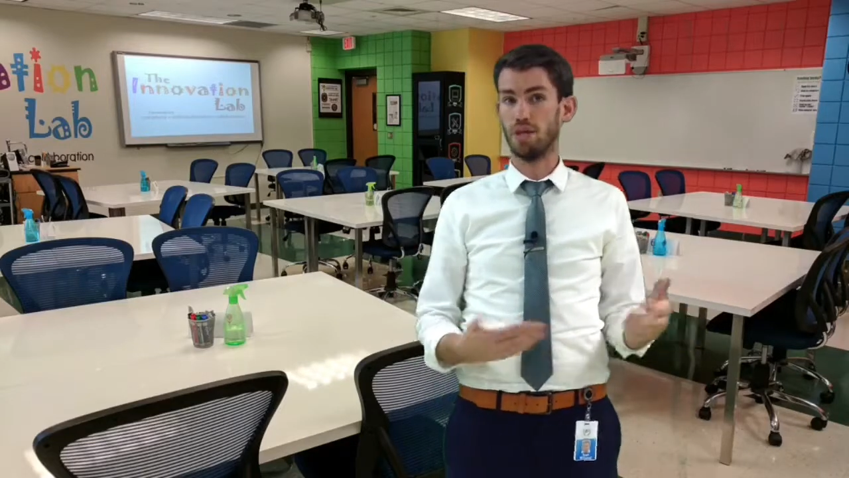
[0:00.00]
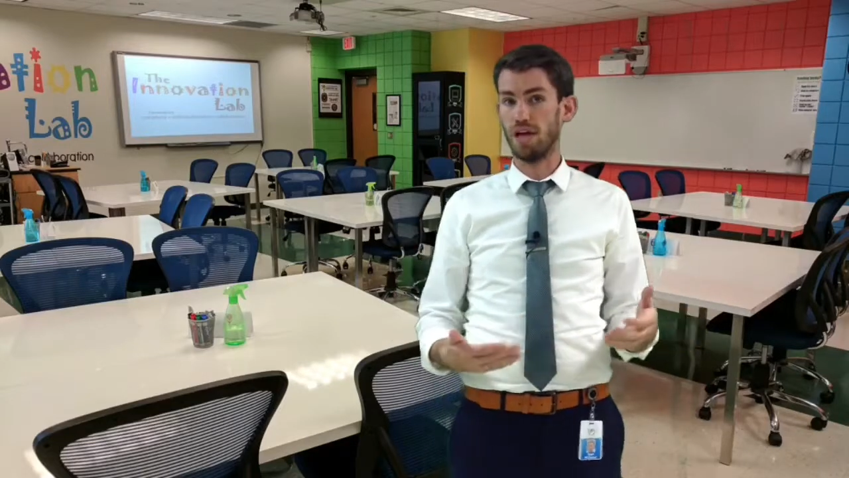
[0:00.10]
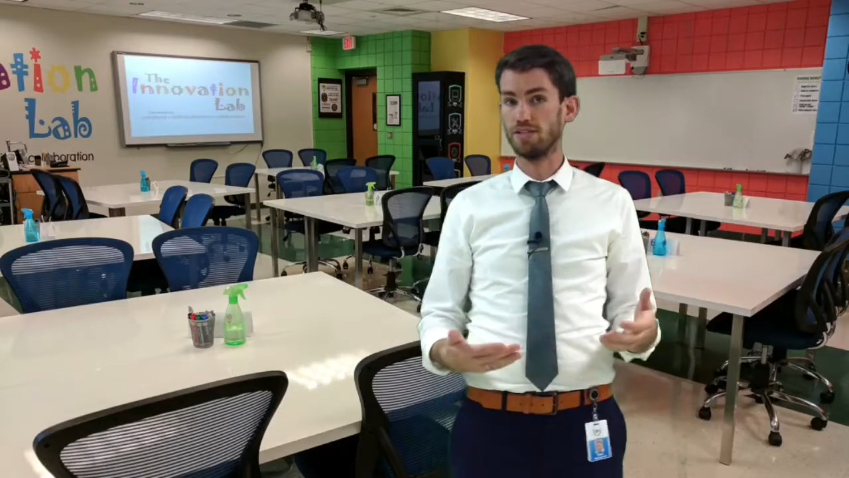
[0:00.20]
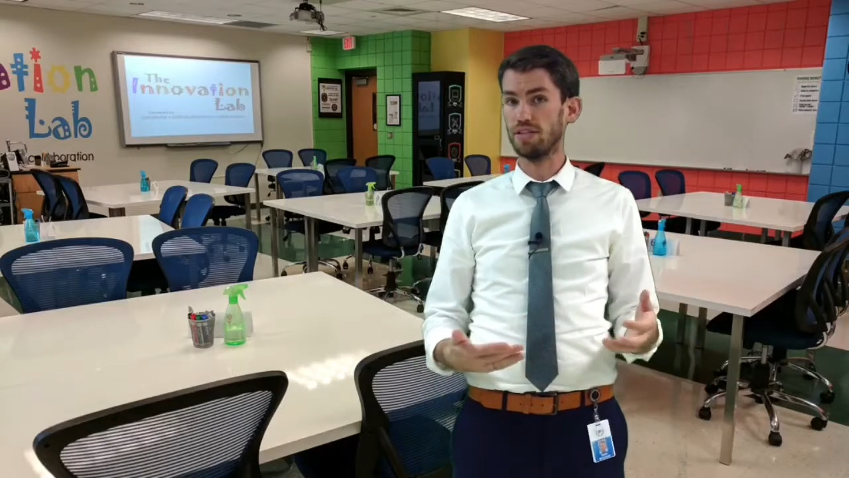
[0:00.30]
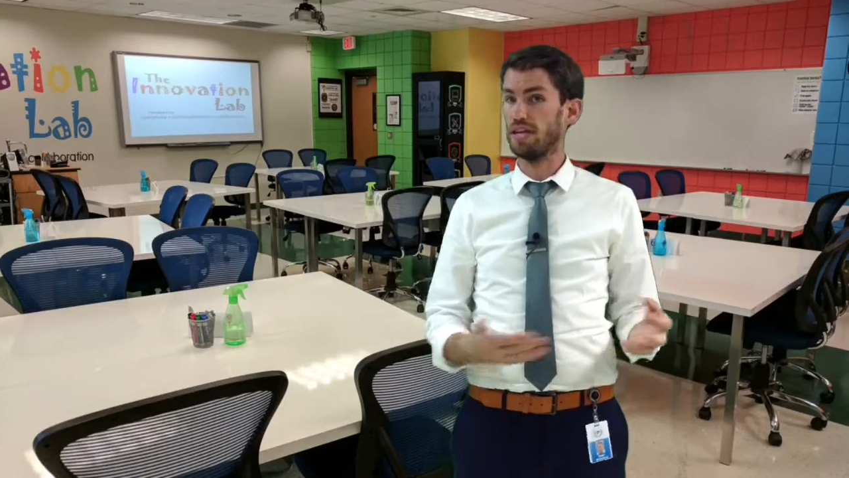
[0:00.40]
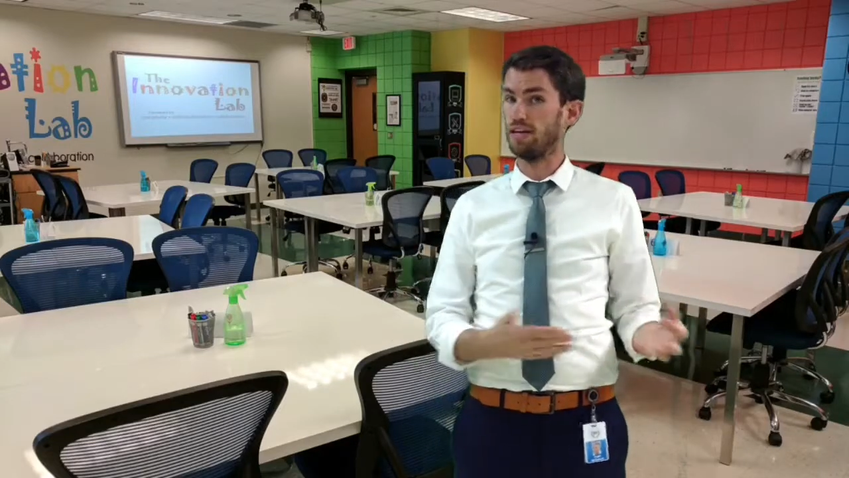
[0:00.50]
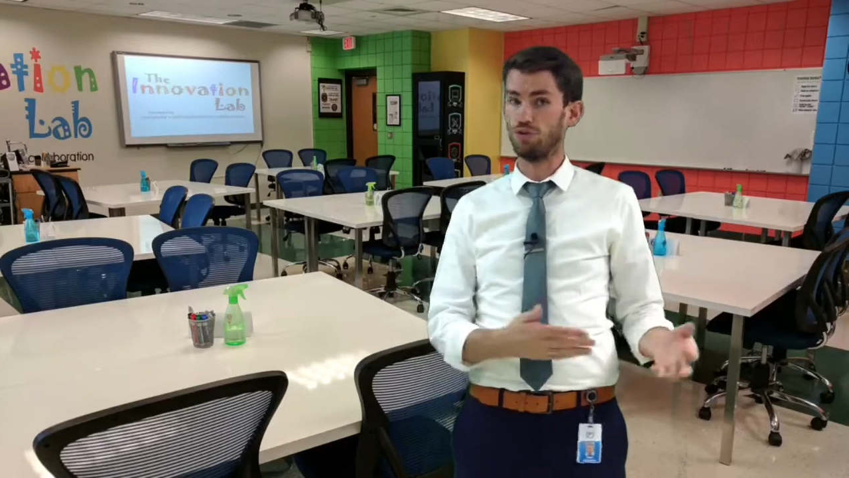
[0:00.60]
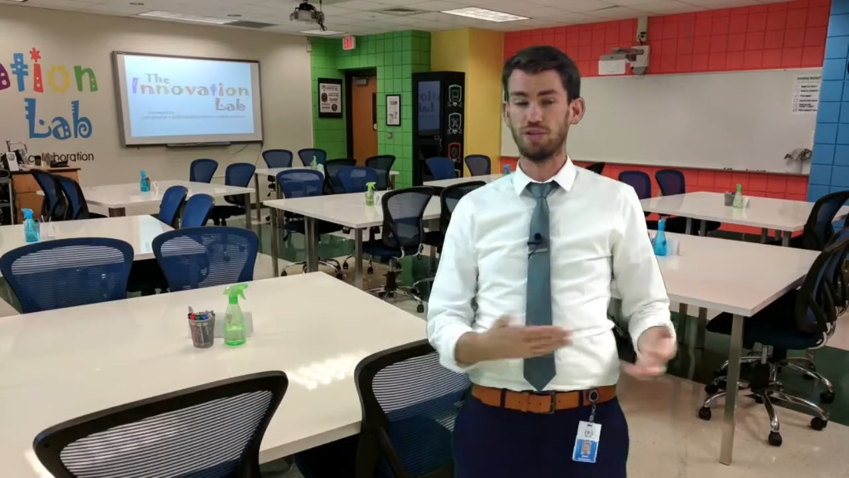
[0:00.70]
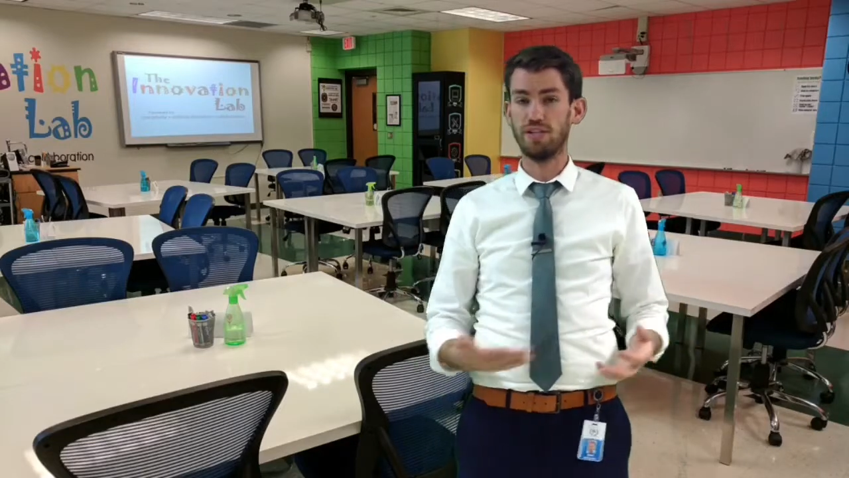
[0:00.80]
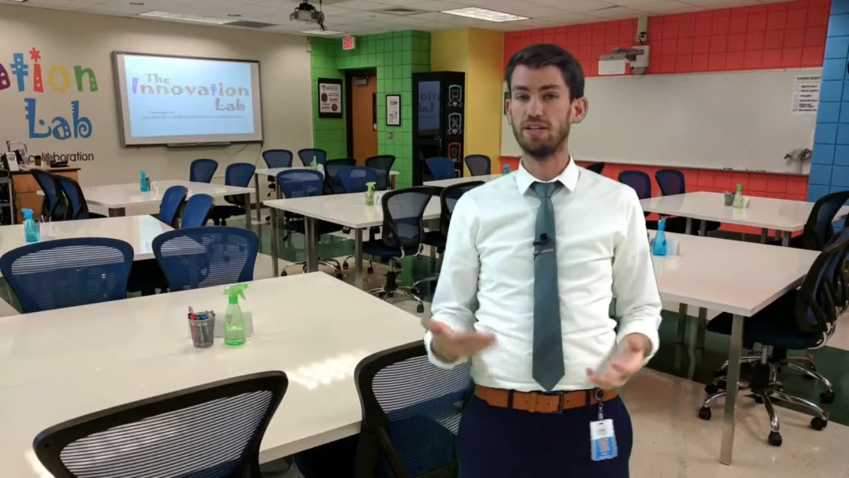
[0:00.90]
plus an
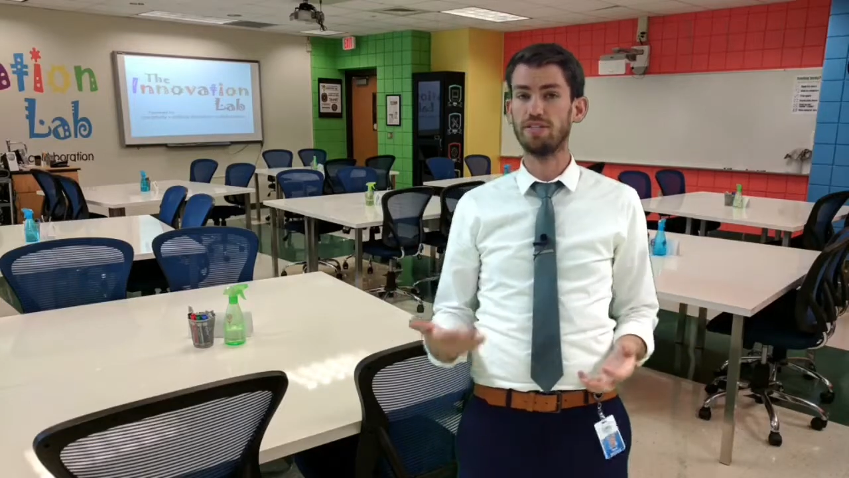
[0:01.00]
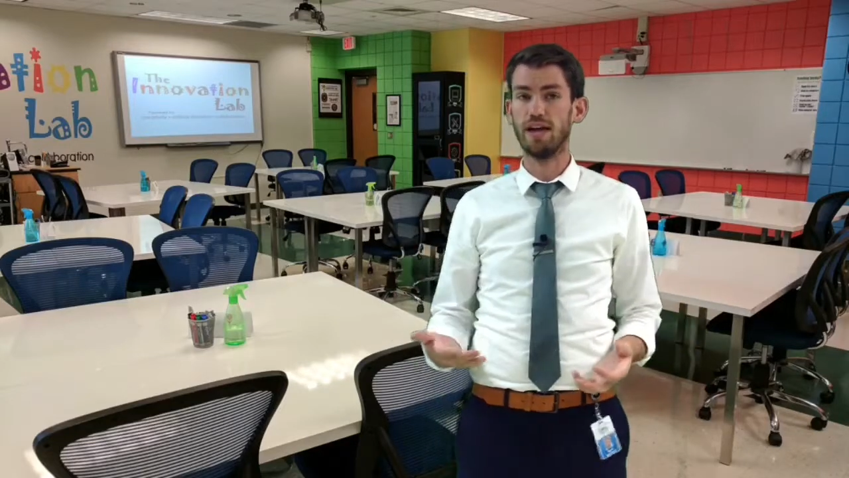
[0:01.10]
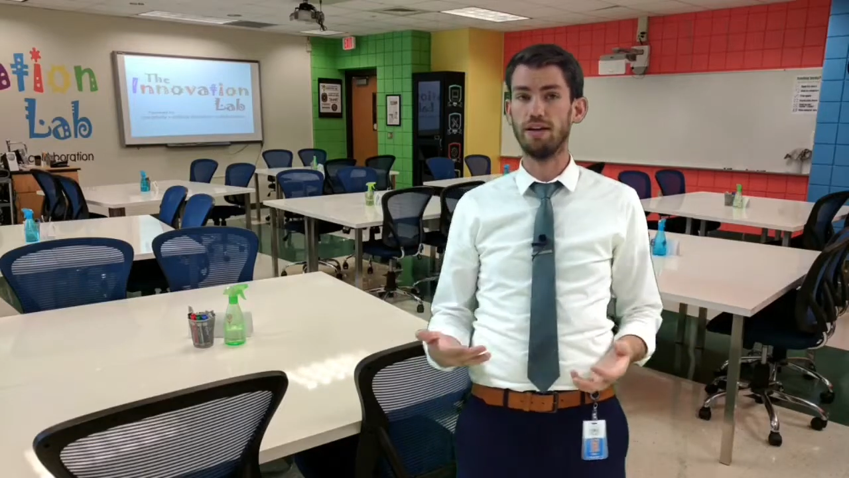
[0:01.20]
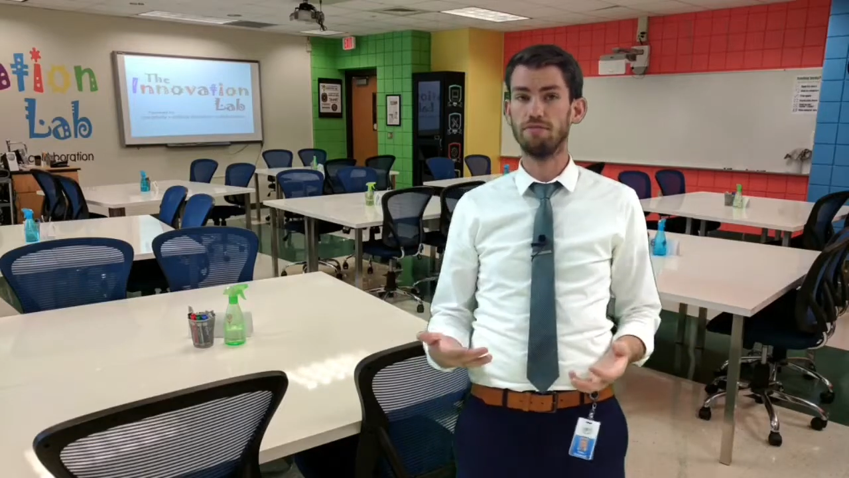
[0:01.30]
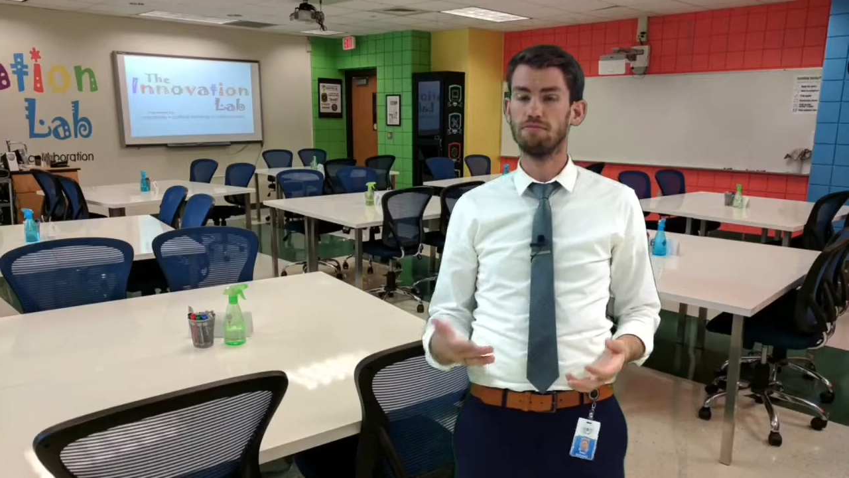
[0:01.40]
interesting insight.